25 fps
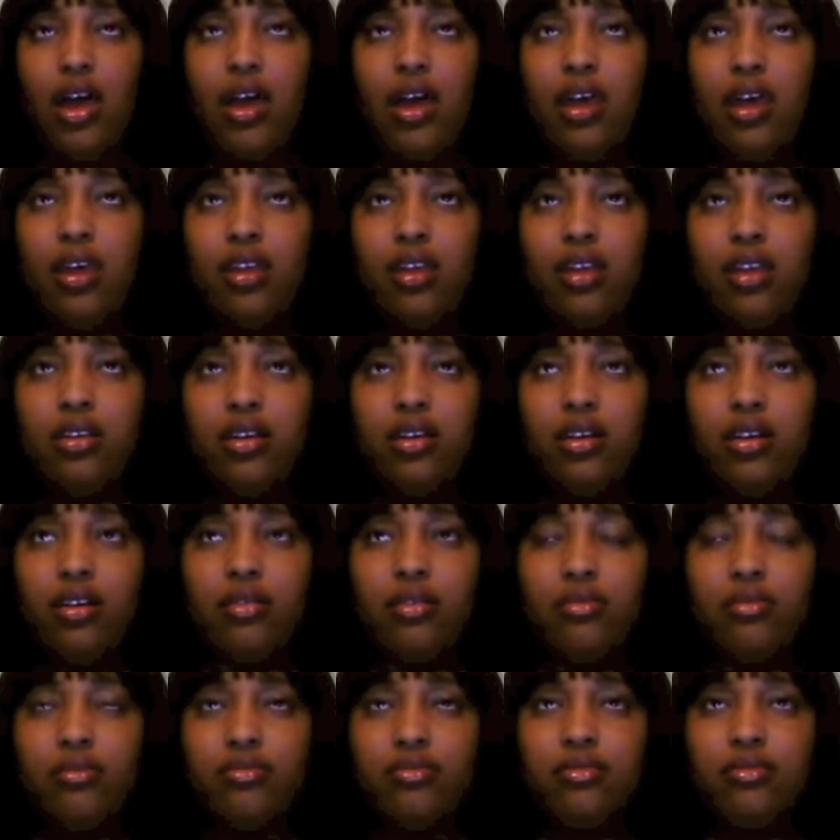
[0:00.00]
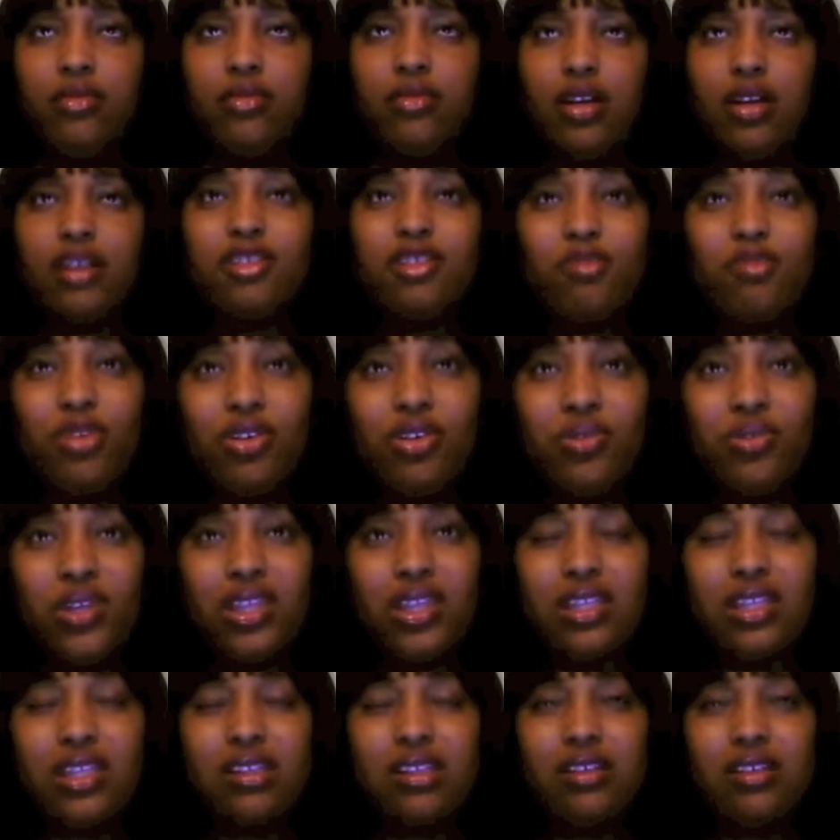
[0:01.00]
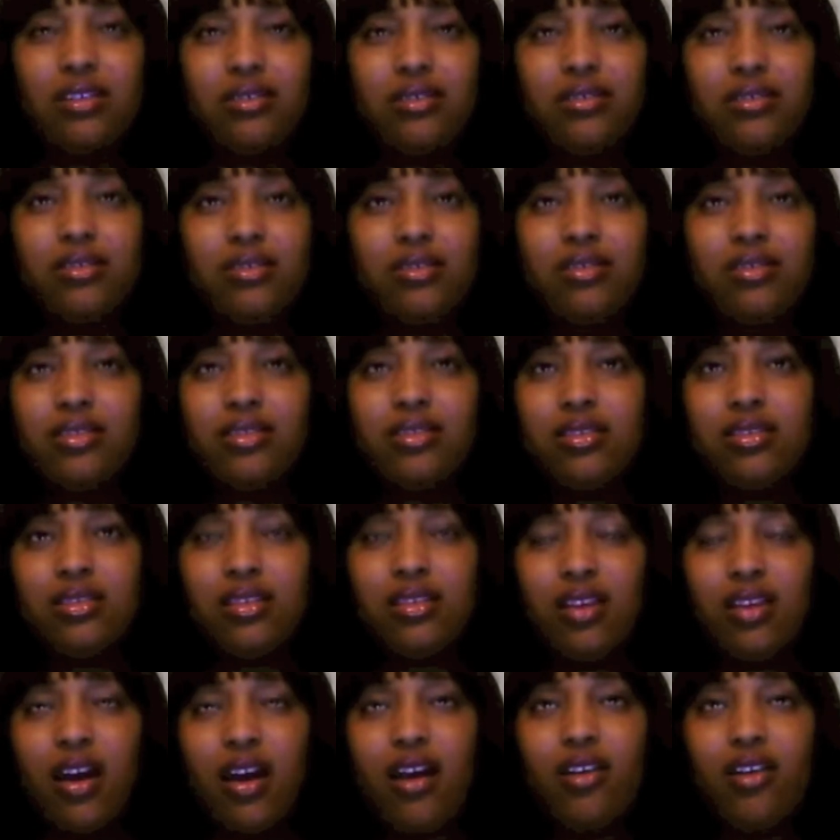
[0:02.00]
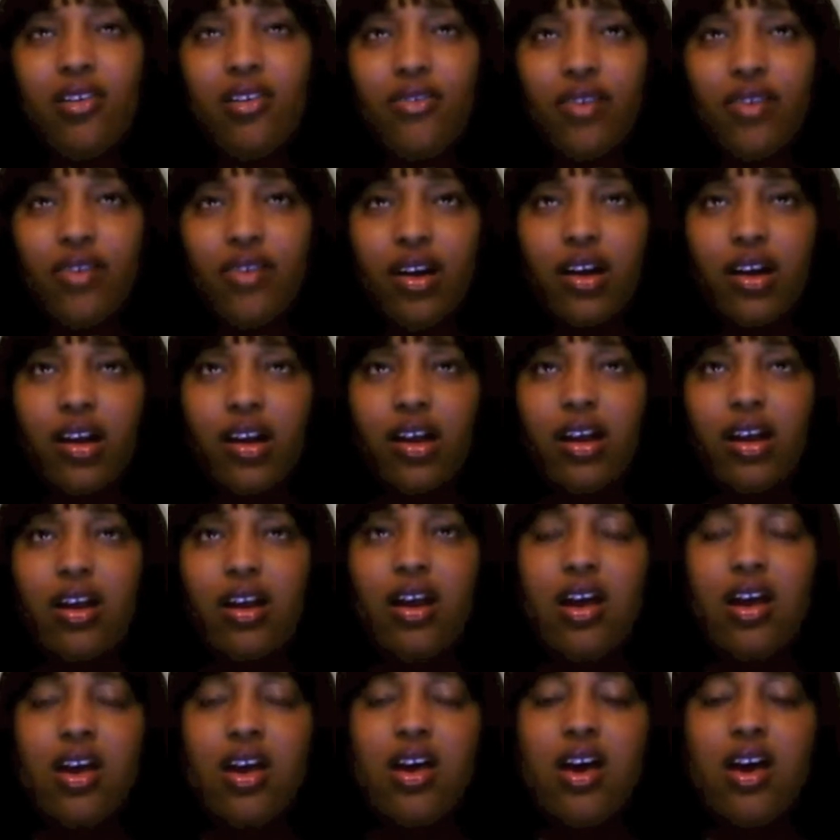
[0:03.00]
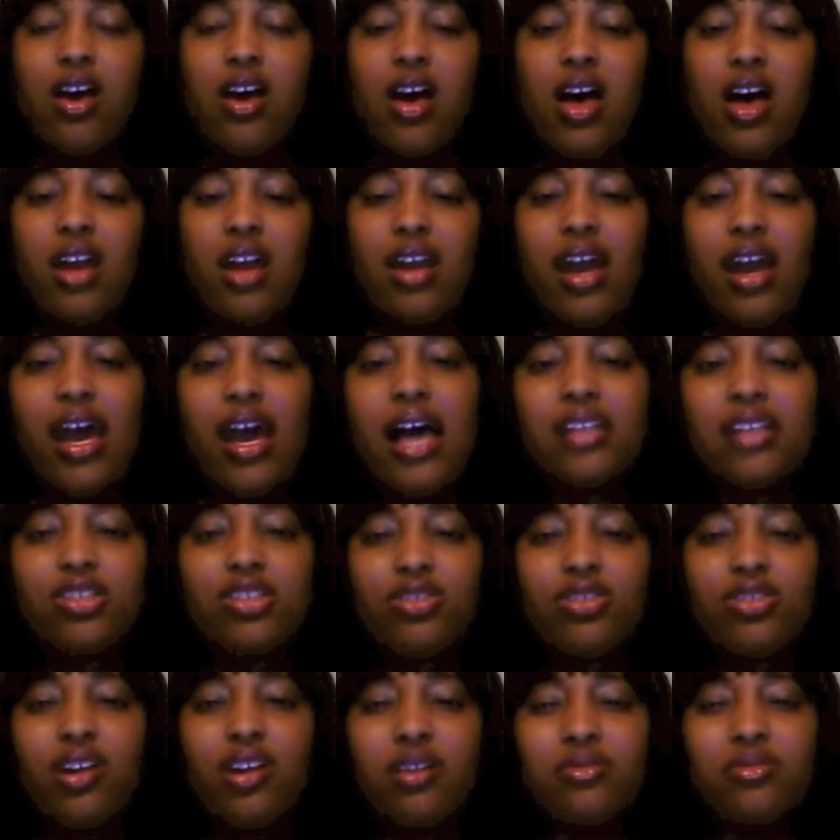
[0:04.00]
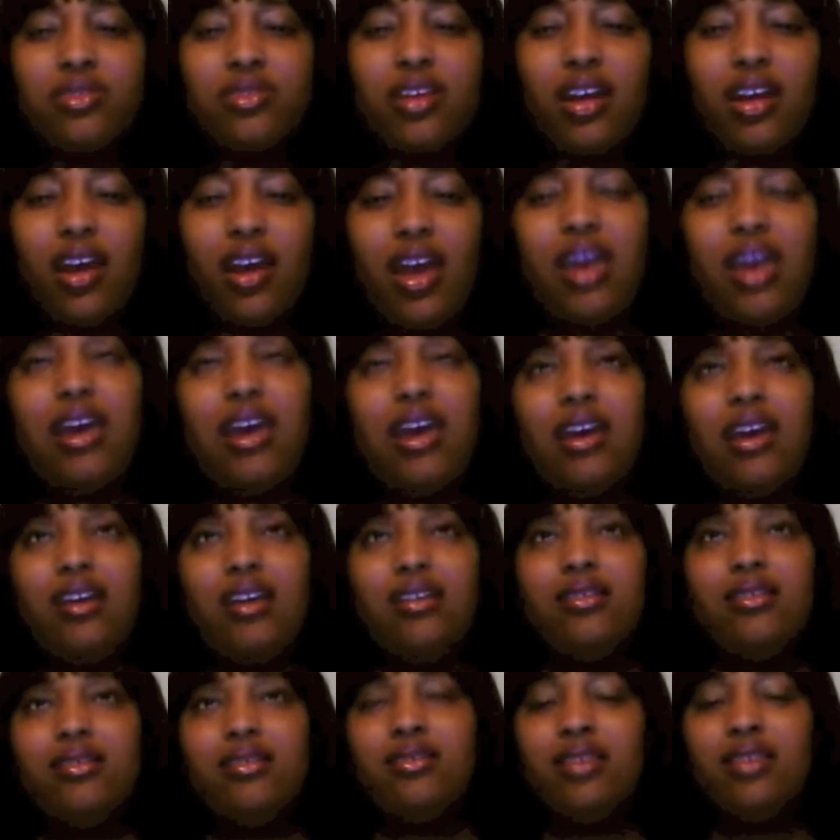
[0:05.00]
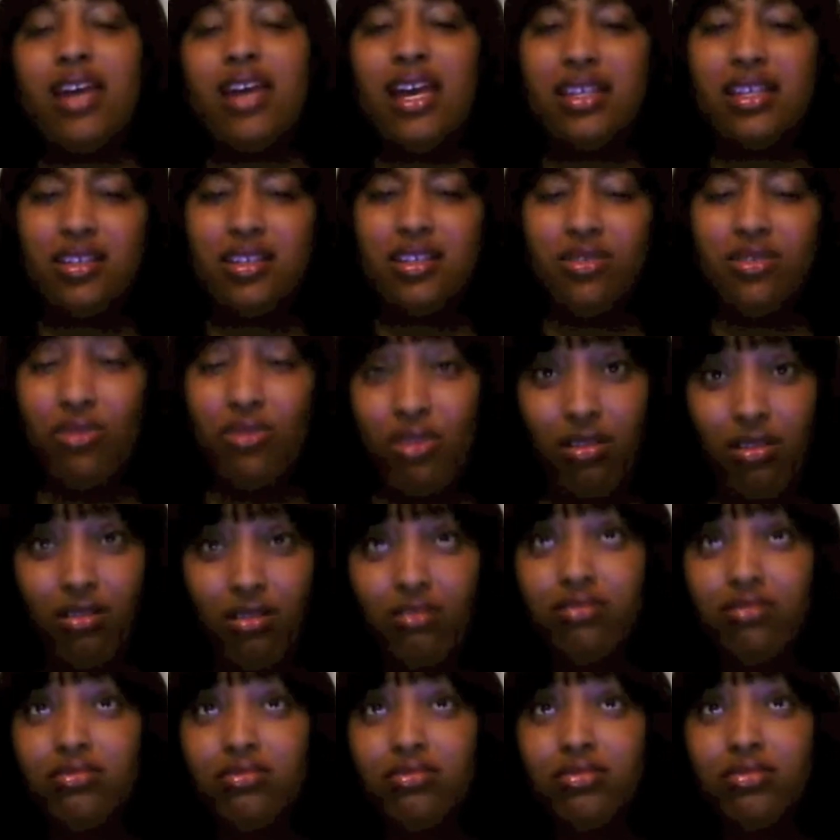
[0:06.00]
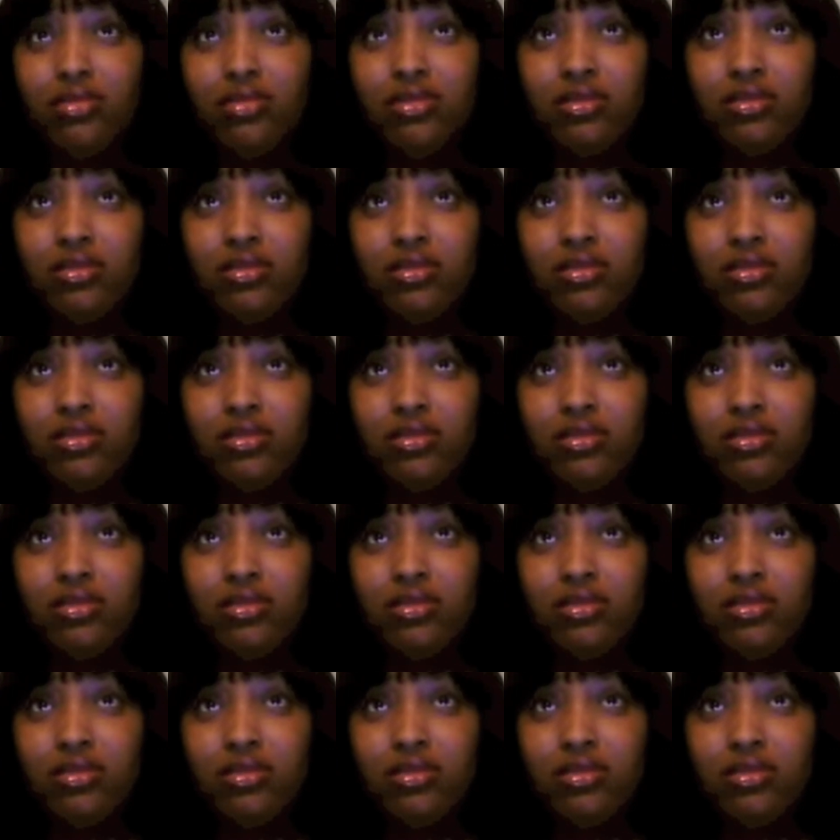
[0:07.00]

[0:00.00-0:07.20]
and I spoke with the sonographer, and I asked her, I was like, hey, has it grown?